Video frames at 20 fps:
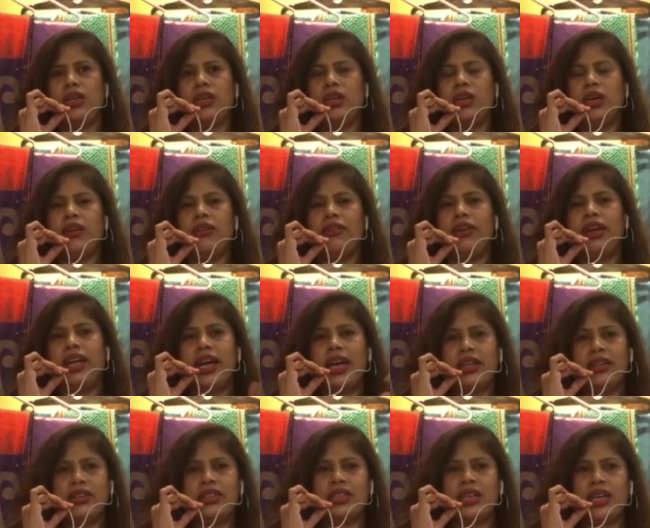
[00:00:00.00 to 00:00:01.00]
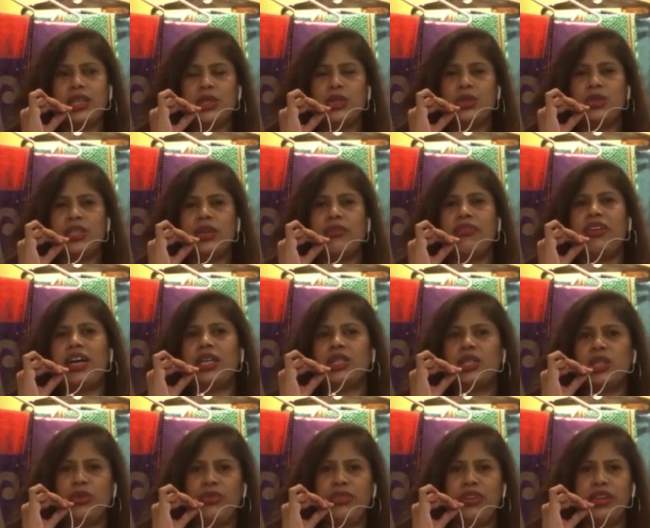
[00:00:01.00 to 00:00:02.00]
When I used to say
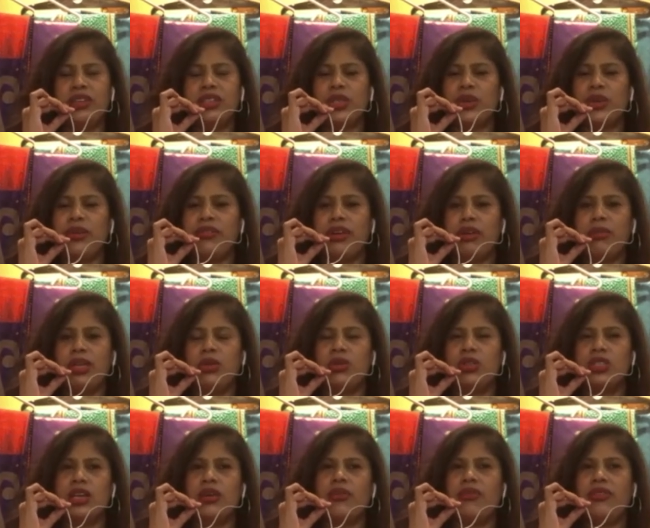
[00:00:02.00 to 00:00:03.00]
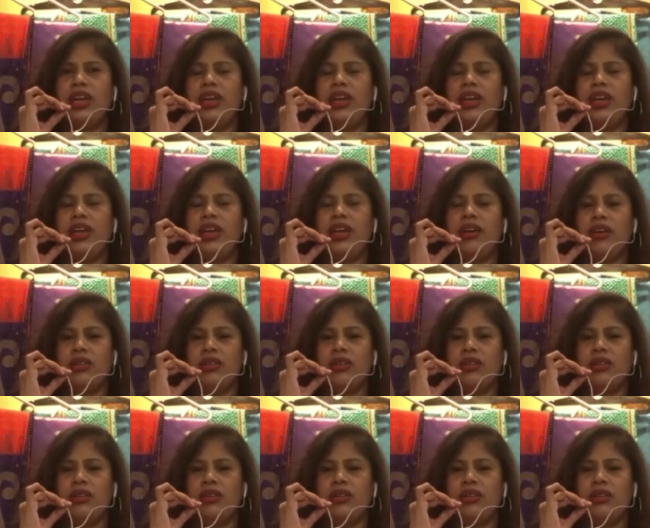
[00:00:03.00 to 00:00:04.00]
fashion week, so everybody would say
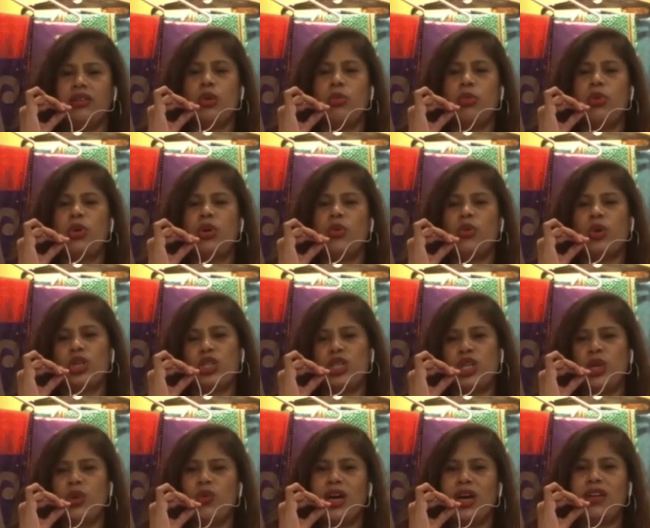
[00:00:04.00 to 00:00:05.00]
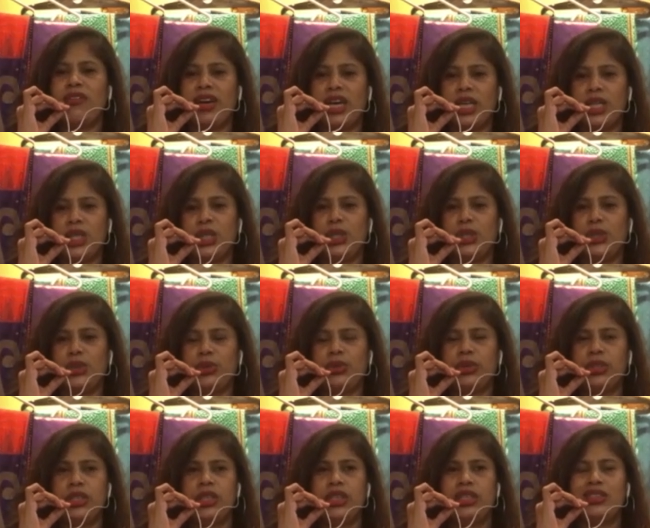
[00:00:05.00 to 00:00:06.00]
we get so bored watching one fashion show.
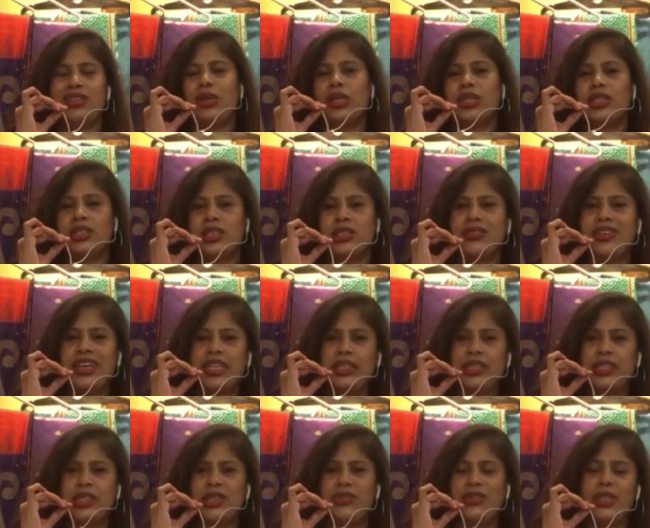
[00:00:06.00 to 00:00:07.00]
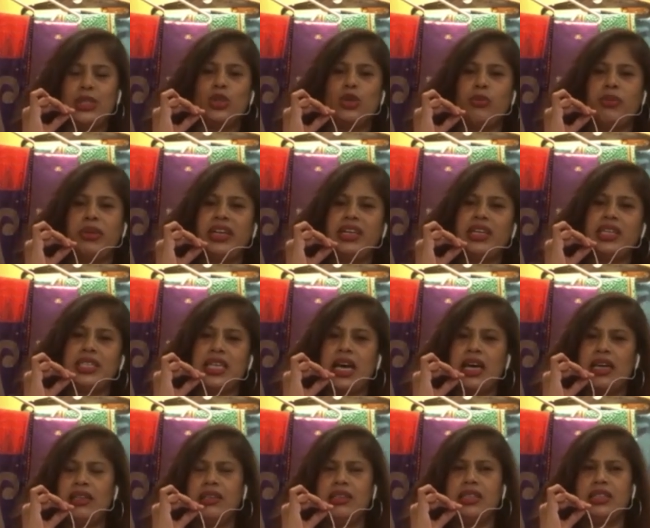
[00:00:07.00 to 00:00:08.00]
So what is this fashion week? So many
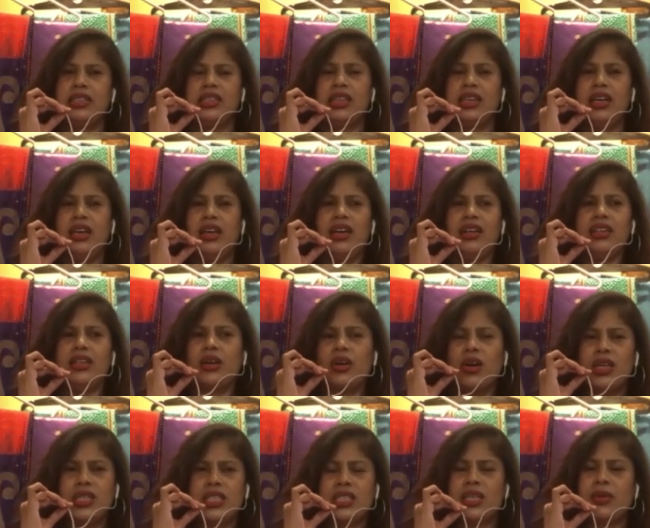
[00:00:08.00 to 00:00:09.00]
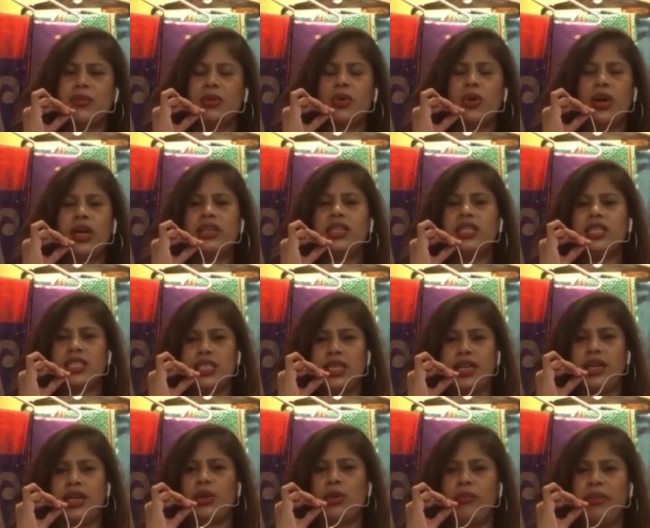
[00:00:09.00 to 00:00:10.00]
designers. The concept to
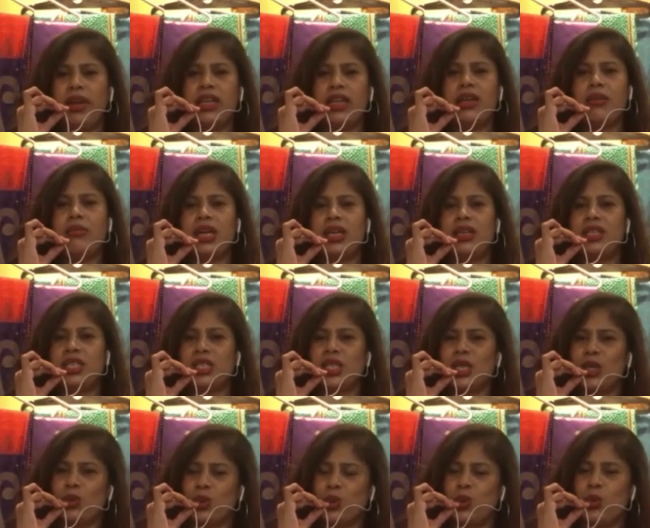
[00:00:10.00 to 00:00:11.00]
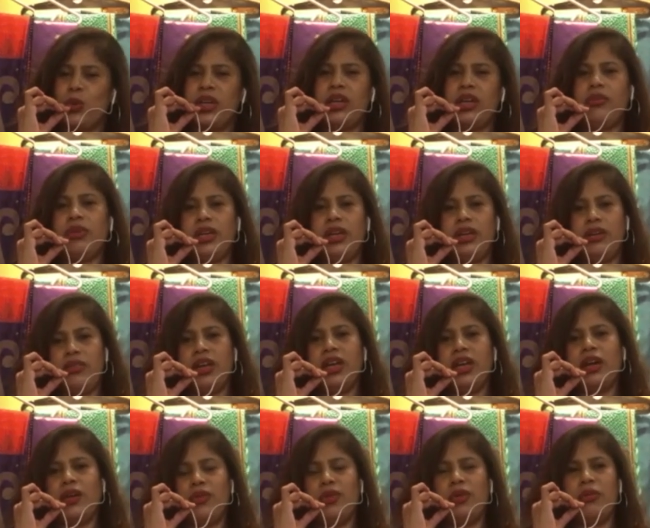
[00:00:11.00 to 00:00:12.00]
understand, to make them understand was very
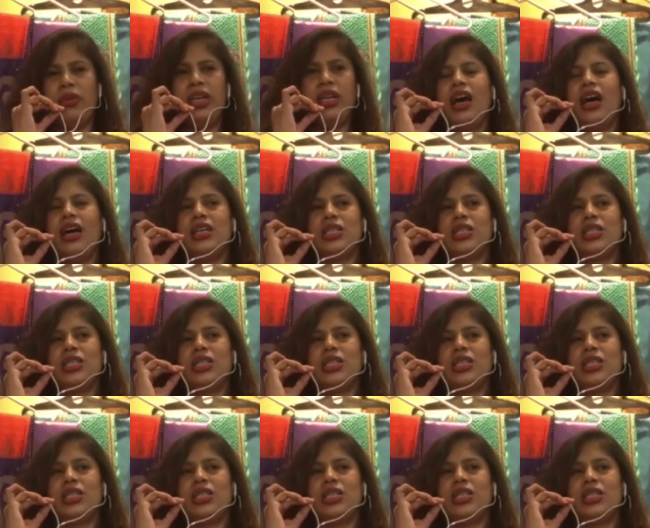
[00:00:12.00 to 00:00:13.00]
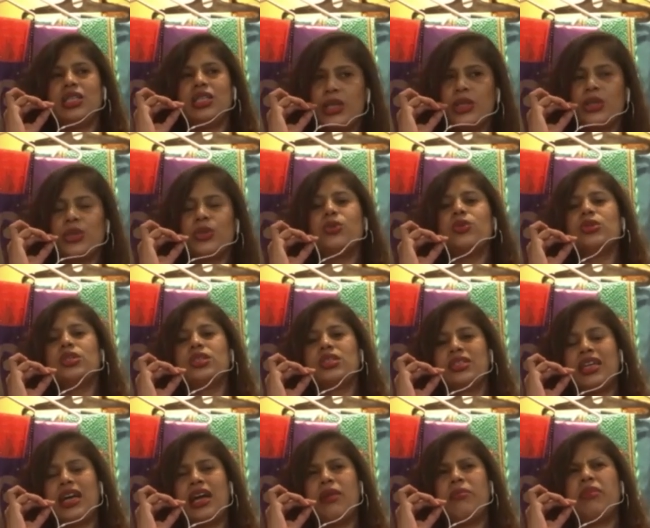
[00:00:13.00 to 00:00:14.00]
difficult for me. So I had to
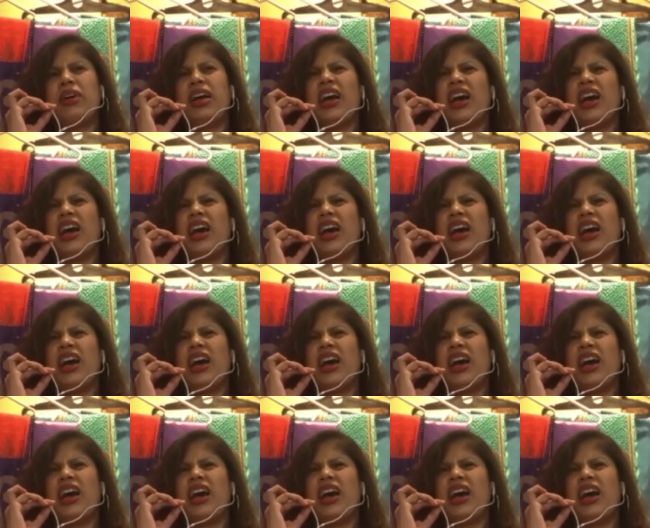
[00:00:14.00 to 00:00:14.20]
stand by.